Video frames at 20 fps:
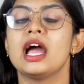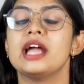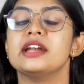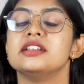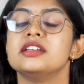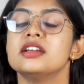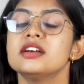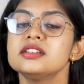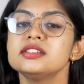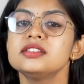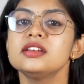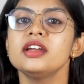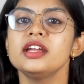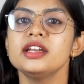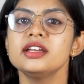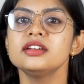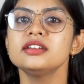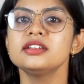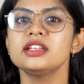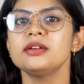And here's the
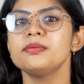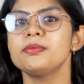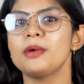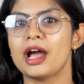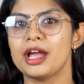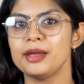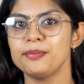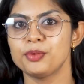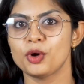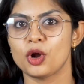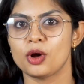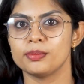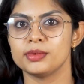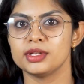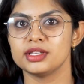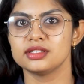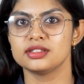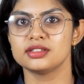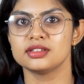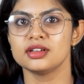hidden tip I
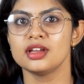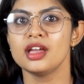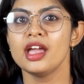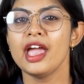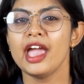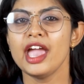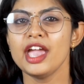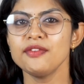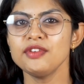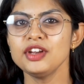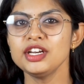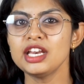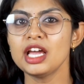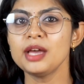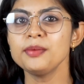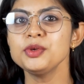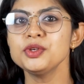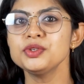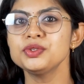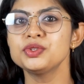promised. Every
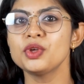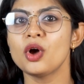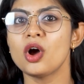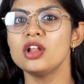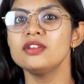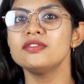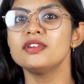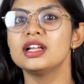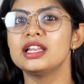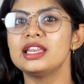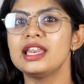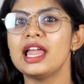time you solve a